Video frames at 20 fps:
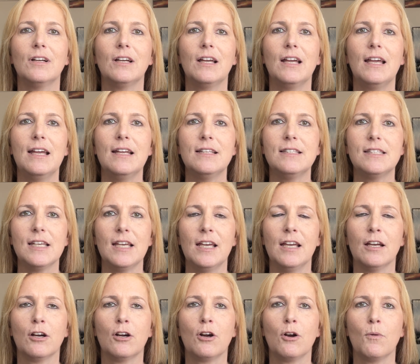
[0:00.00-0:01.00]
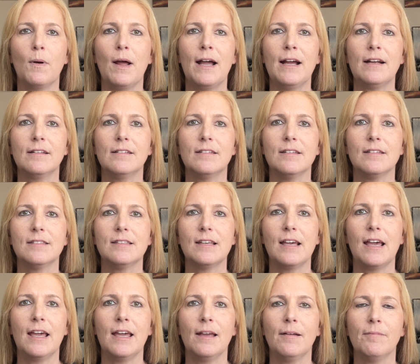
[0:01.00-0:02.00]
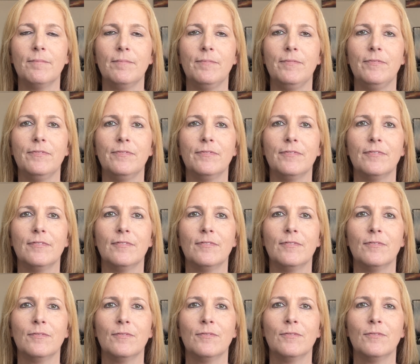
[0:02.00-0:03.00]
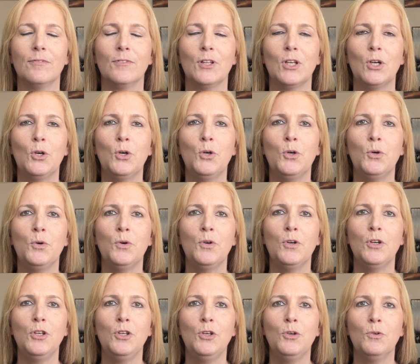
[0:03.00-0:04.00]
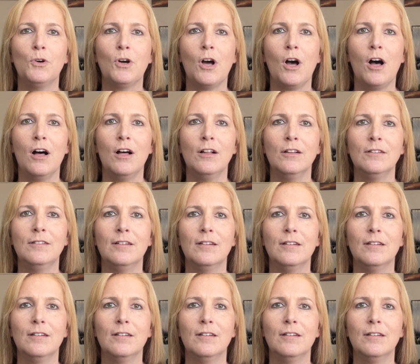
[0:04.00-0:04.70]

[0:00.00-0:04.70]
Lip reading: It's incorrect to say, who you called?